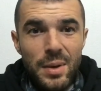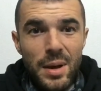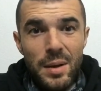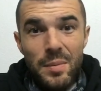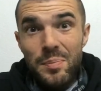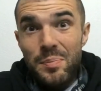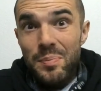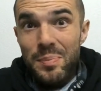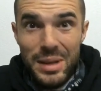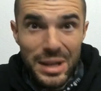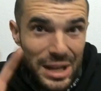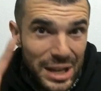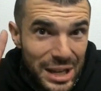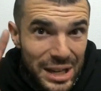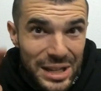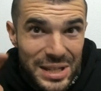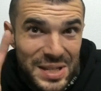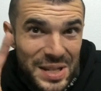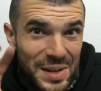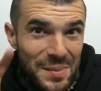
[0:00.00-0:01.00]
Uh,
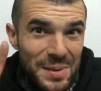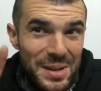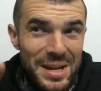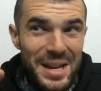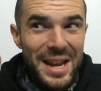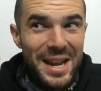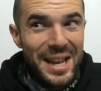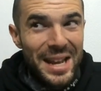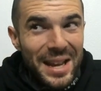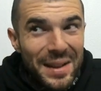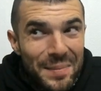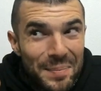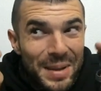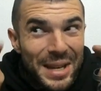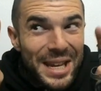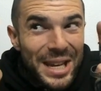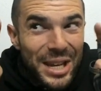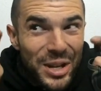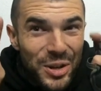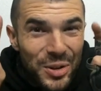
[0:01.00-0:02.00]
being intimidating and
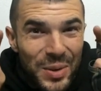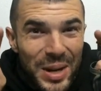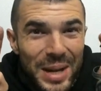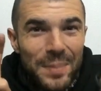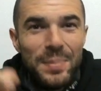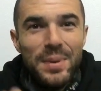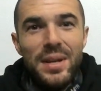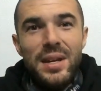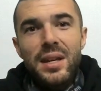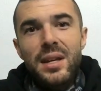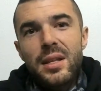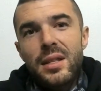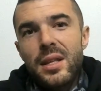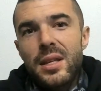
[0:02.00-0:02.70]
being creepy.